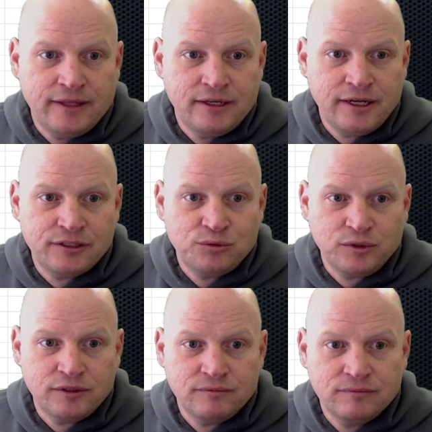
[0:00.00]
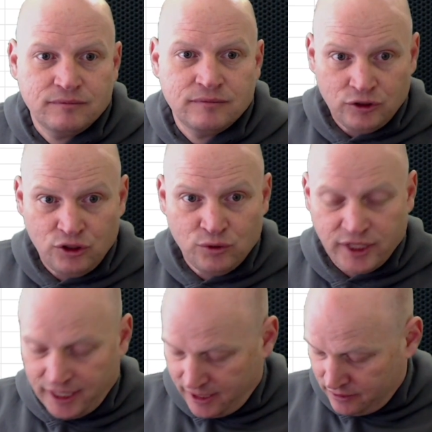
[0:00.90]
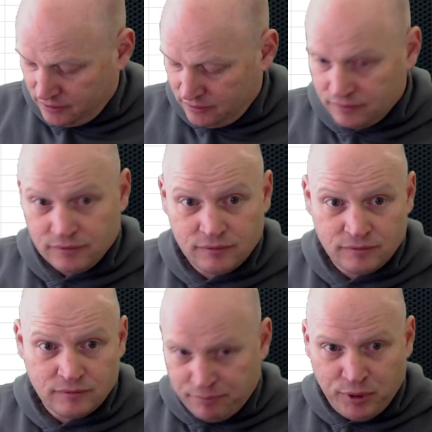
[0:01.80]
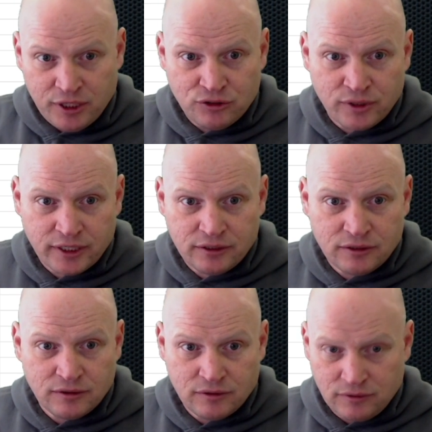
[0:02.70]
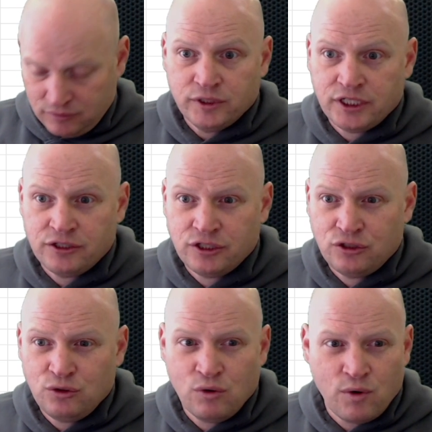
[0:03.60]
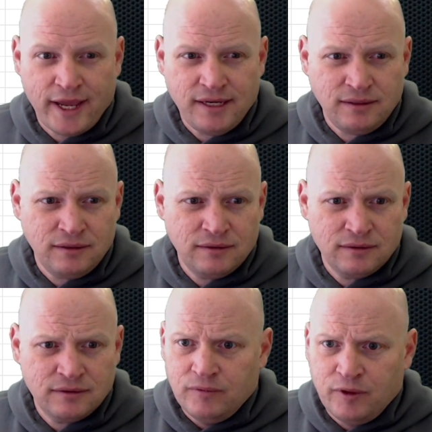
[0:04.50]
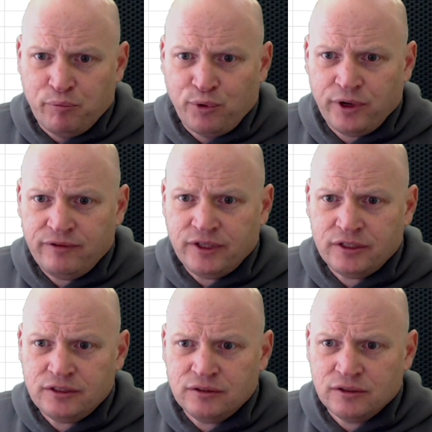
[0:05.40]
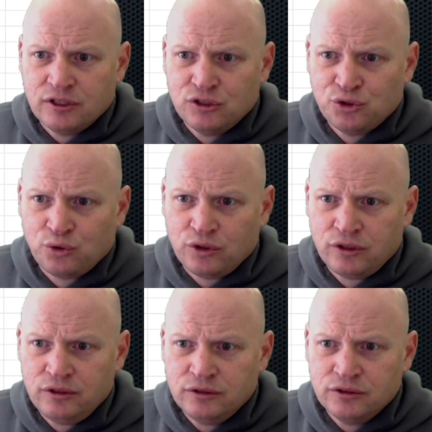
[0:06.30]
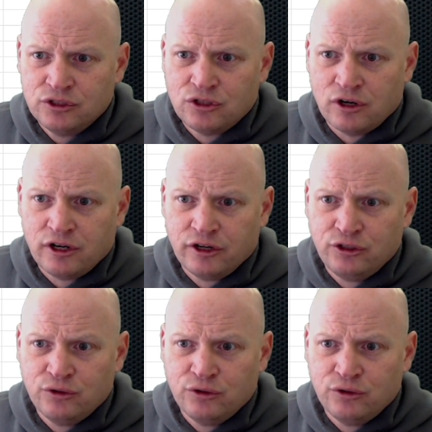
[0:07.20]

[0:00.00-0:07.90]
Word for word: And the next one. Unicast. IP address, which ends in 208. The previous controller started